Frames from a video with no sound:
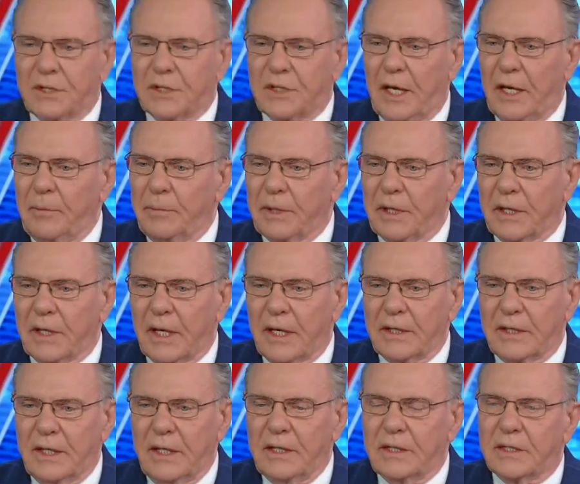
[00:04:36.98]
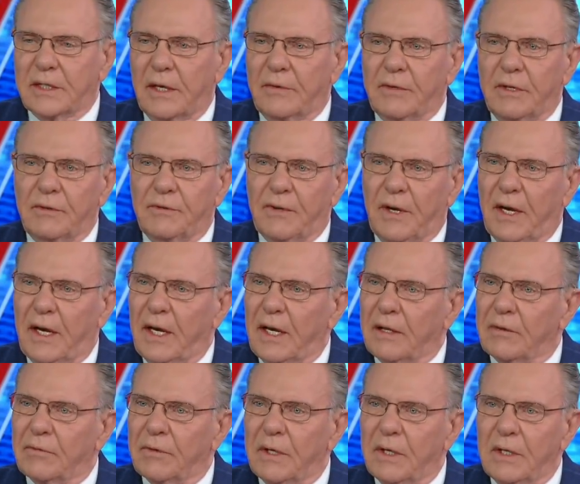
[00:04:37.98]
statement in nineteen
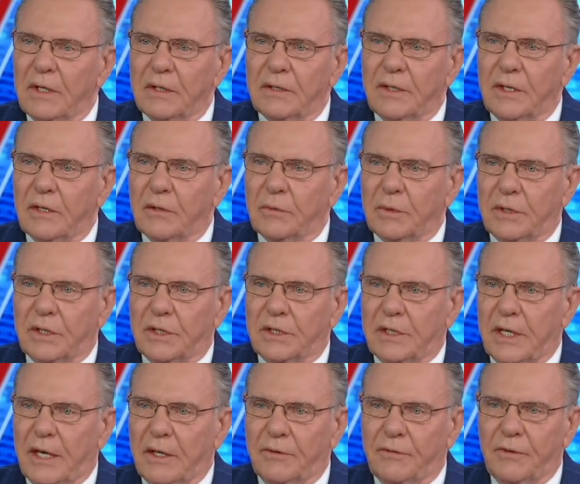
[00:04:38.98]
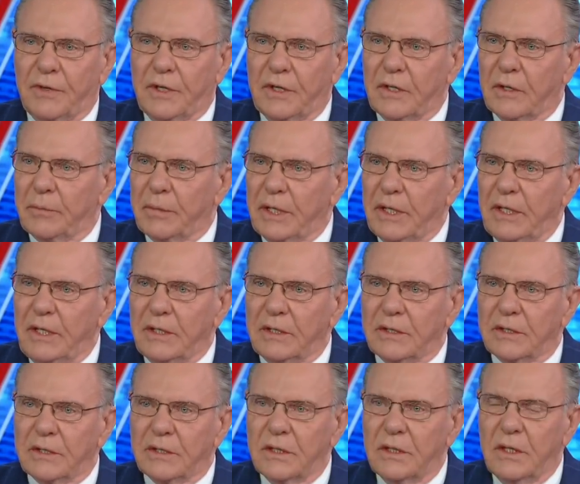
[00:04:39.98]
seventy-five dealing with the South
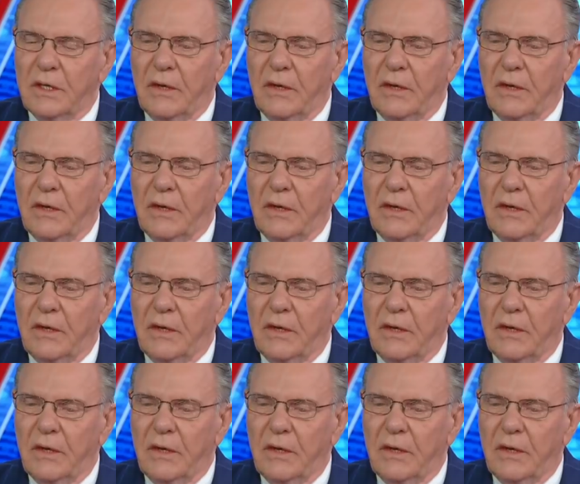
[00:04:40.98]
Vietnamese.